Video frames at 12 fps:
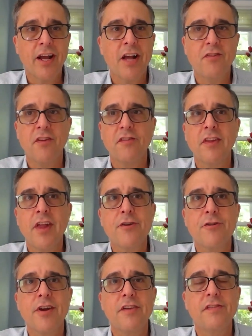got this
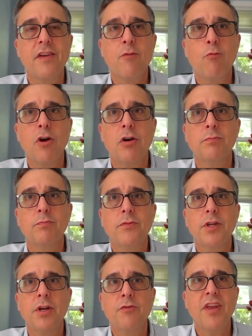letter. And I say, well,
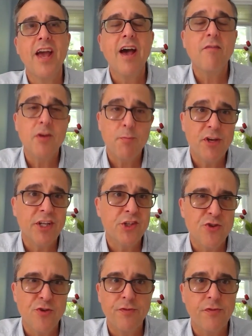do you have any
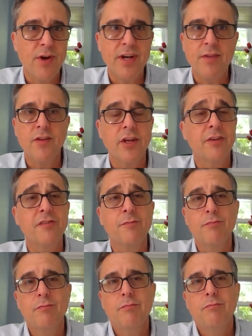pictures or anything? Because
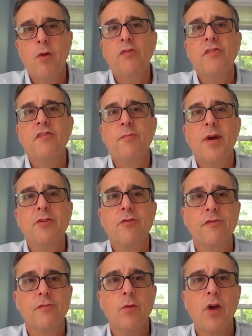most
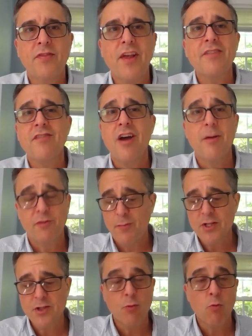inspectors at that time,
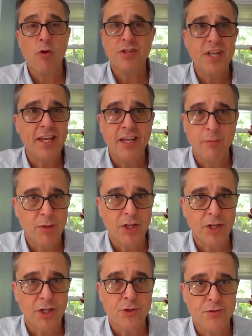especially, weren't taking
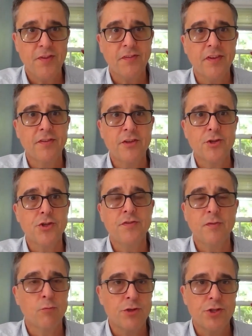pictures of these
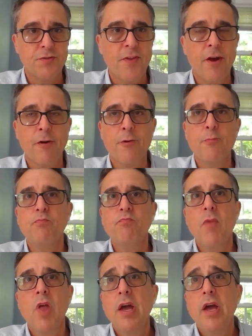conditions that were just there.
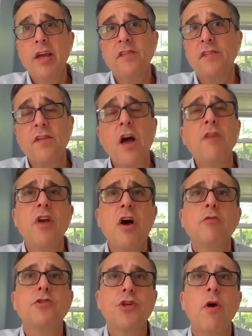He says,
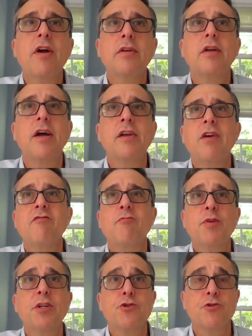no, Joe, I don't
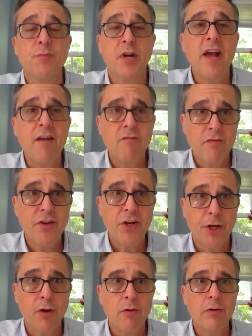have pictures, but I have the
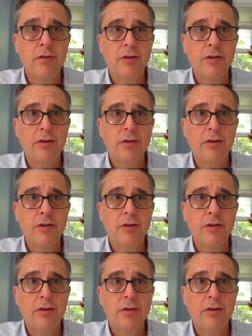video.